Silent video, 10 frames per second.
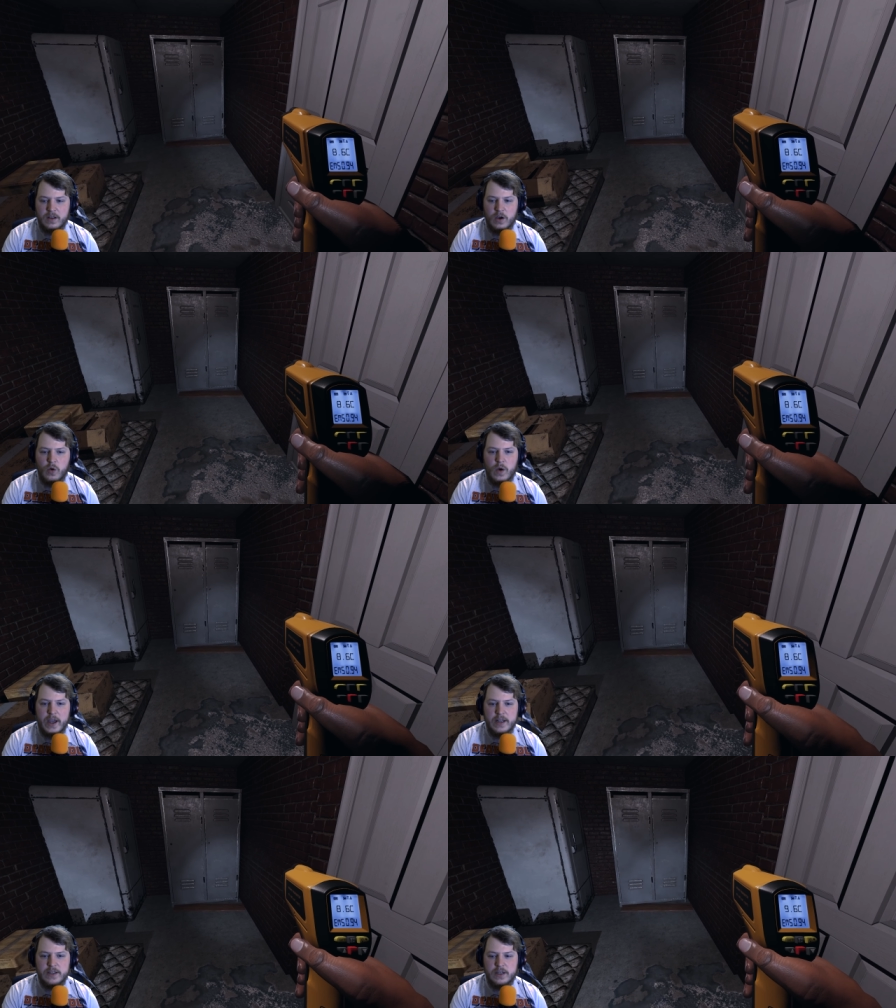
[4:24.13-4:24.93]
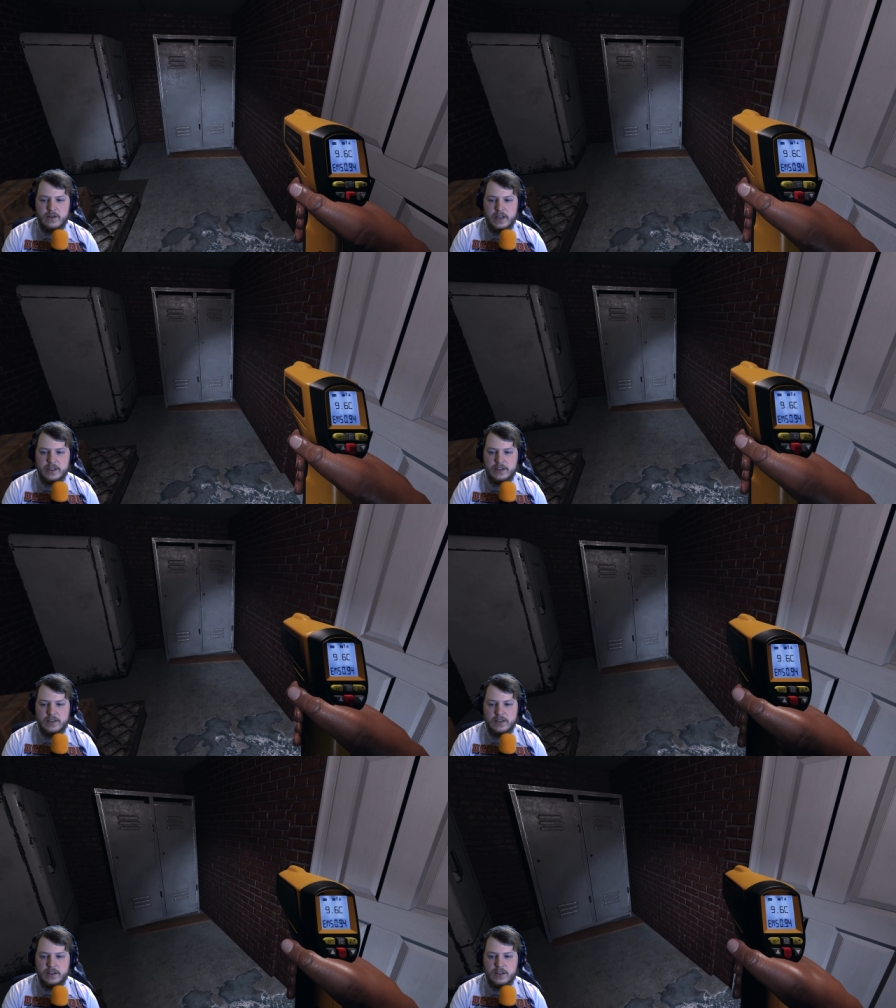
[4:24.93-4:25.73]
Oh, eight
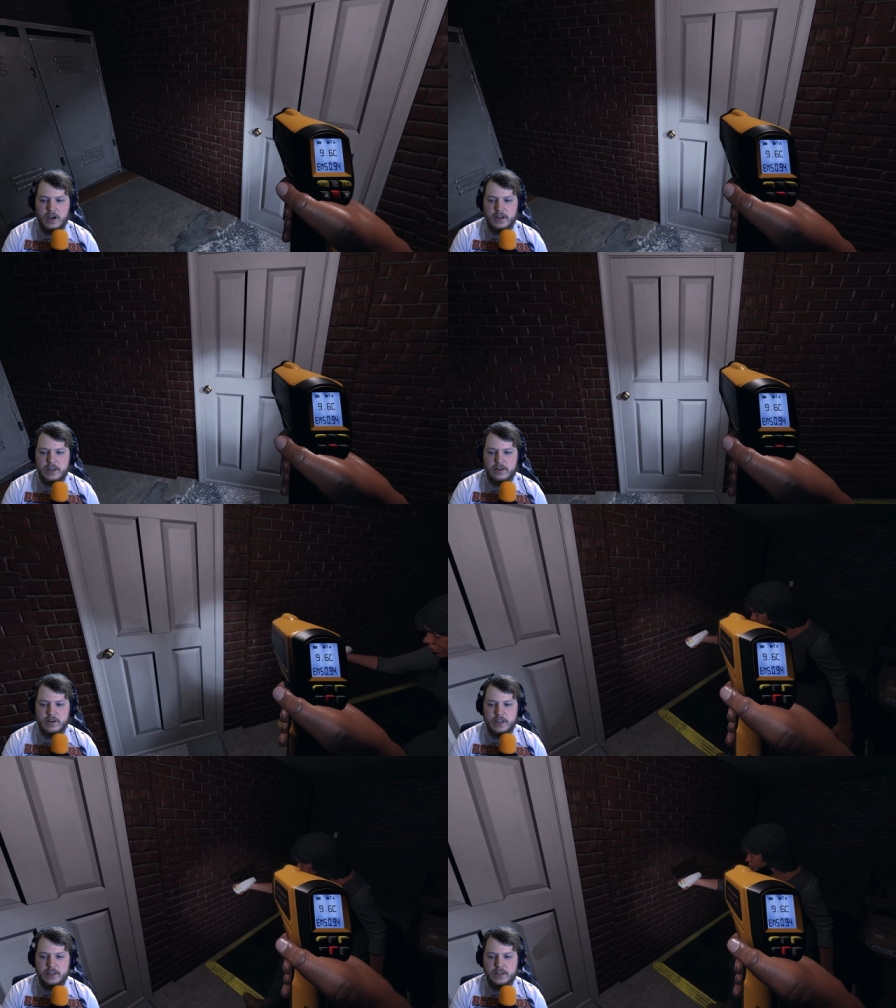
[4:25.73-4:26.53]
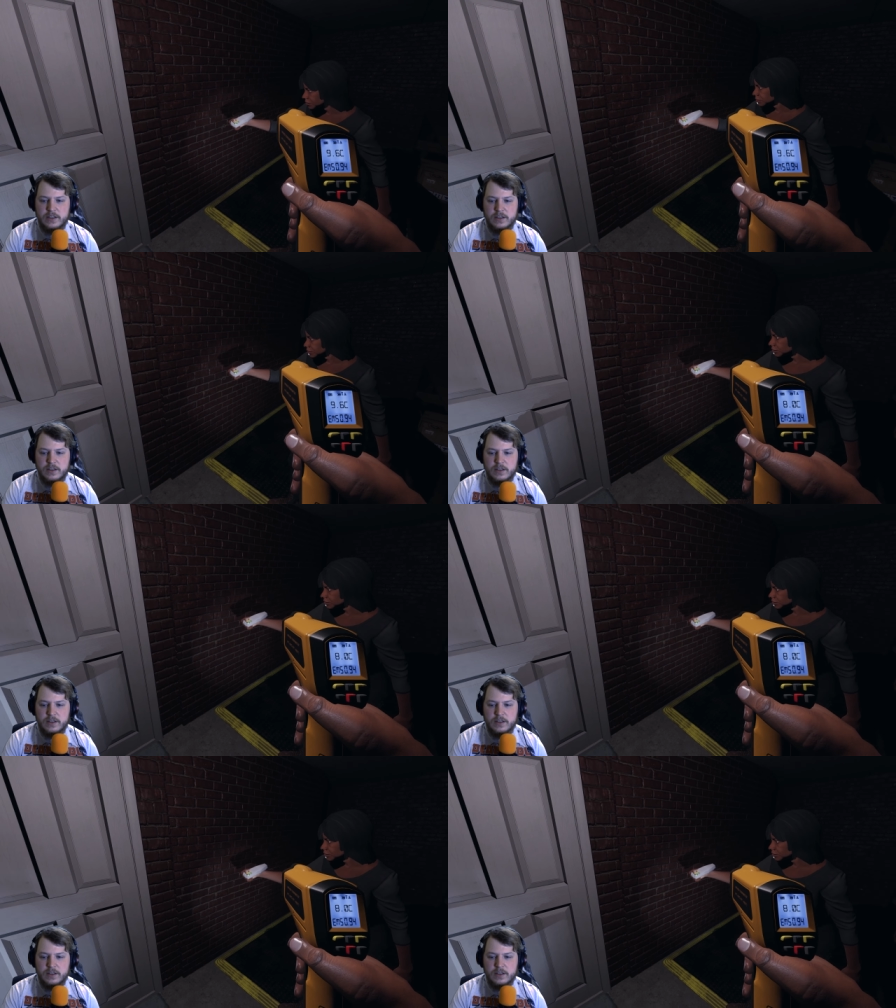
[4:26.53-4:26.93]
degrees, 9 degrees.